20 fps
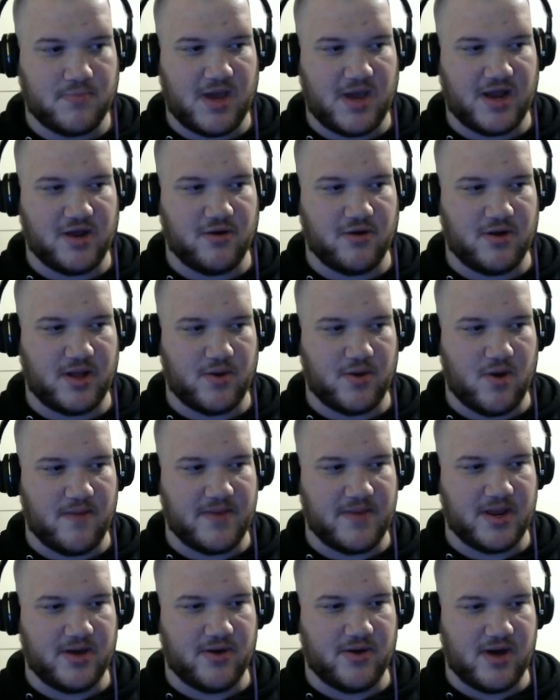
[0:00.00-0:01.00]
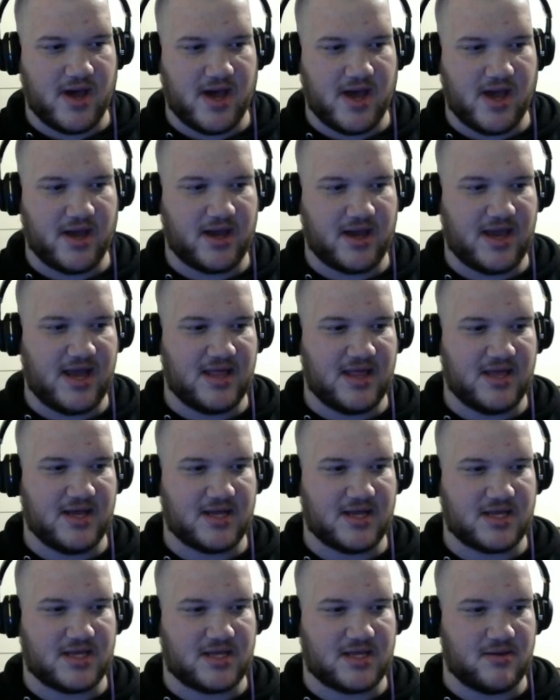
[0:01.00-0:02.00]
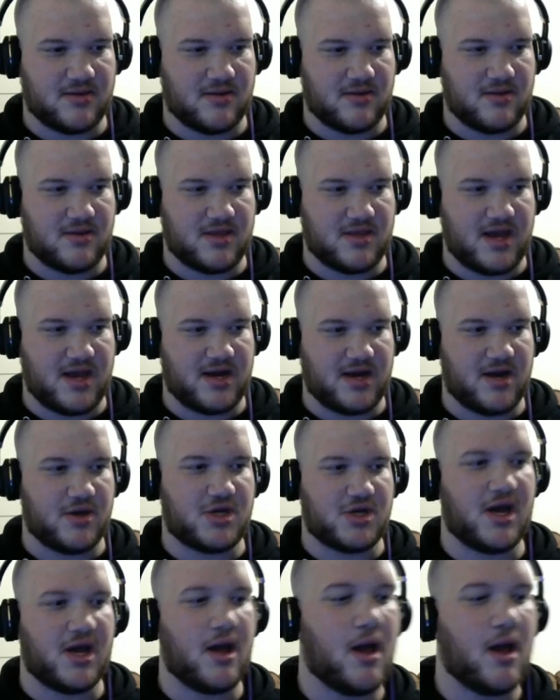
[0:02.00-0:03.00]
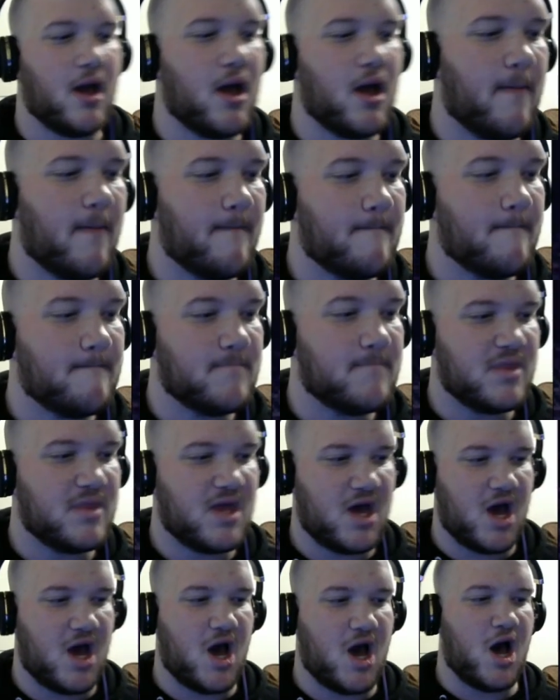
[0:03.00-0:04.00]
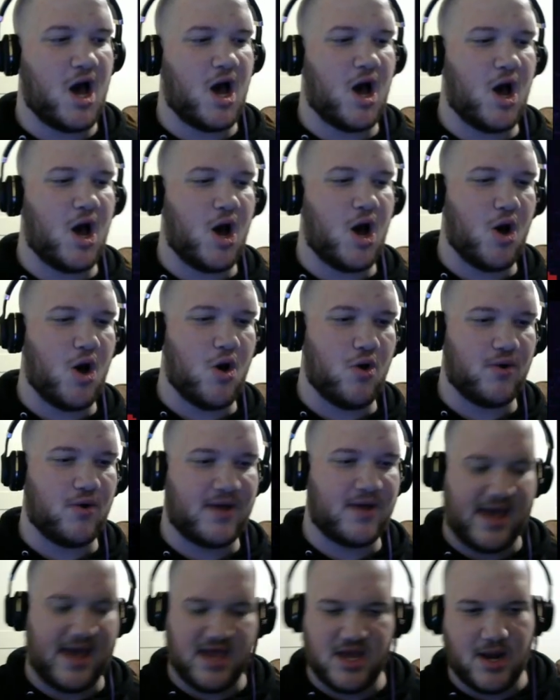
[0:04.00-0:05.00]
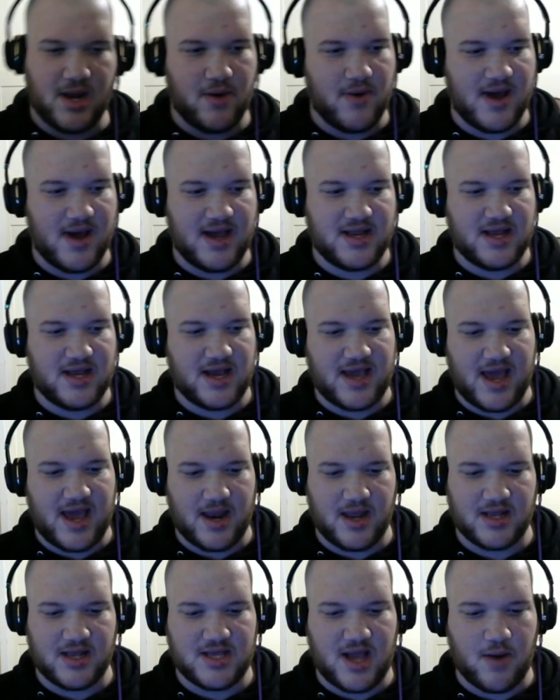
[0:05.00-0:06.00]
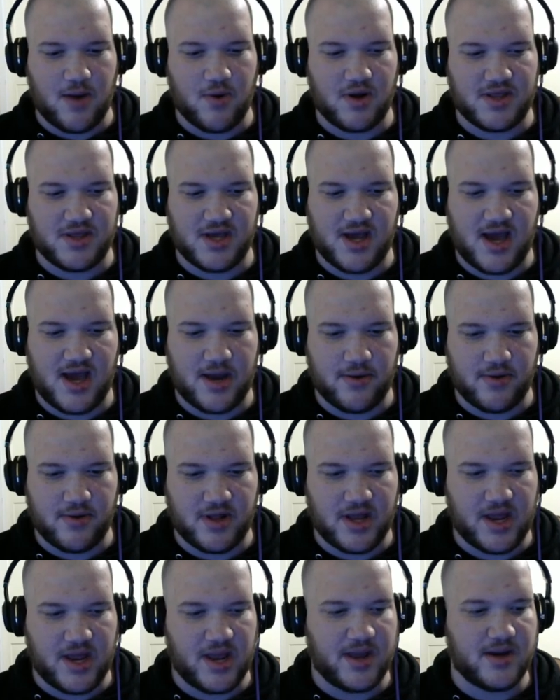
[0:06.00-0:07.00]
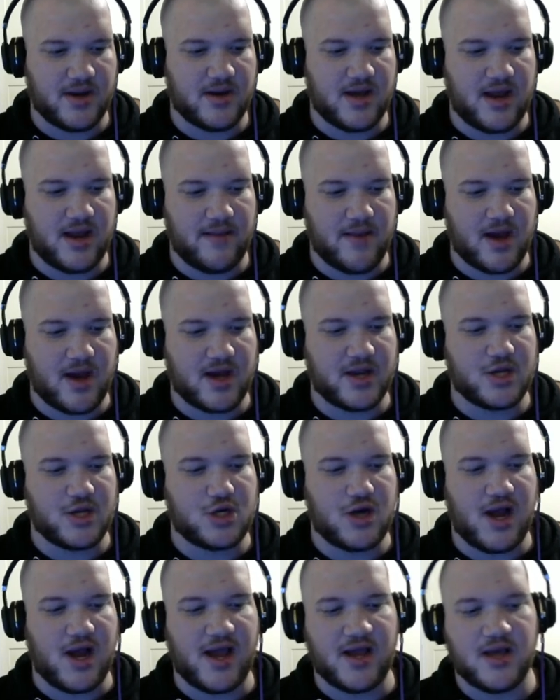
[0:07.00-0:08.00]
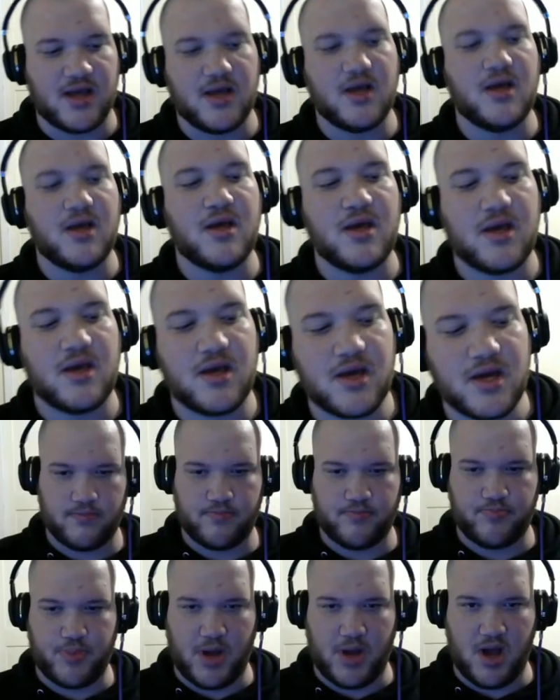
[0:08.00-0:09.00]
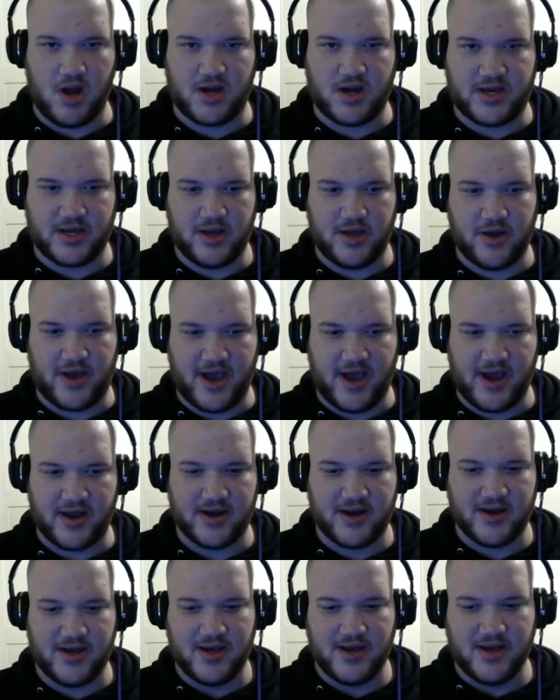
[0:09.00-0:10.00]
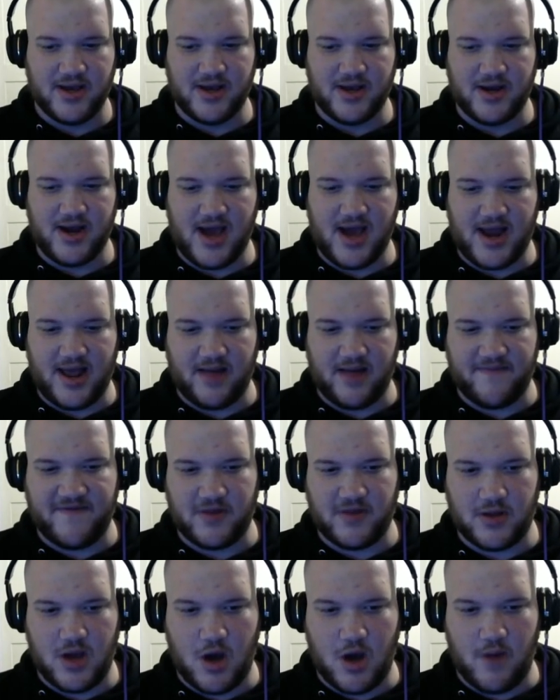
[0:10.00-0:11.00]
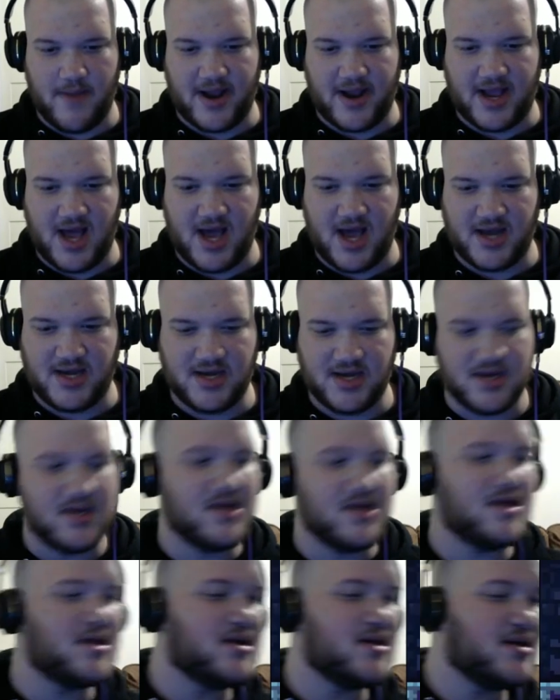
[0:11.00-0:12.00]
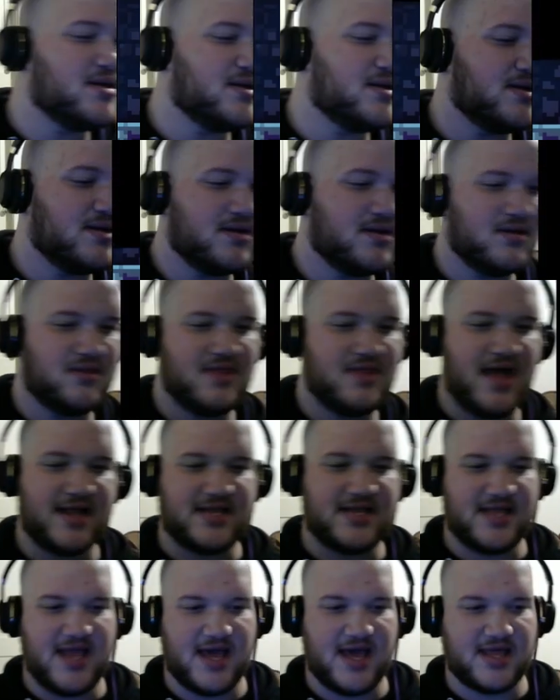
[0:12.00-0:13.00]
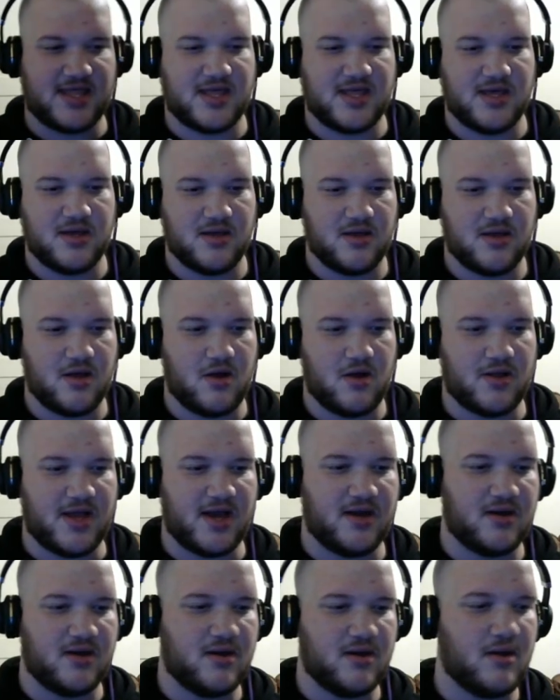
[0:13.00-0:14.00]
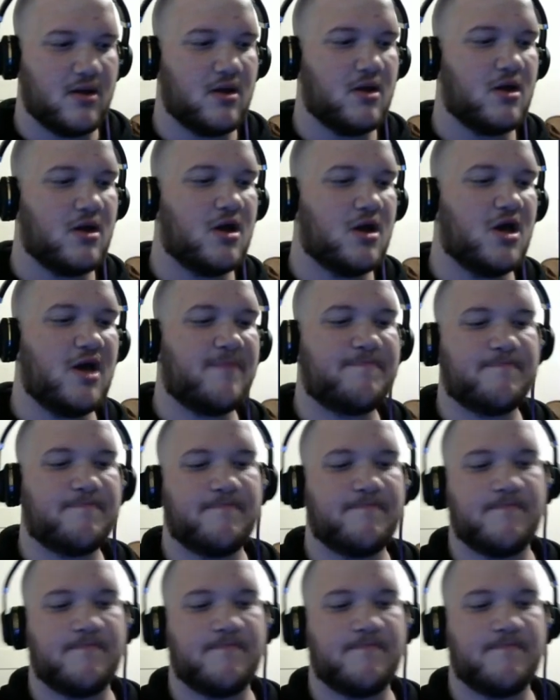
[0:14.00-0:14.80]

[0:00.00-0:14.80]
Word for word: And you really want me to uh, get this thing, don't you? Okay, you know what? It, again, it's not worth it. I don't really need it, and I'm not gonna try. Bonk. Okay, not helpful. Oh my god, that's death. Hold on. Yep.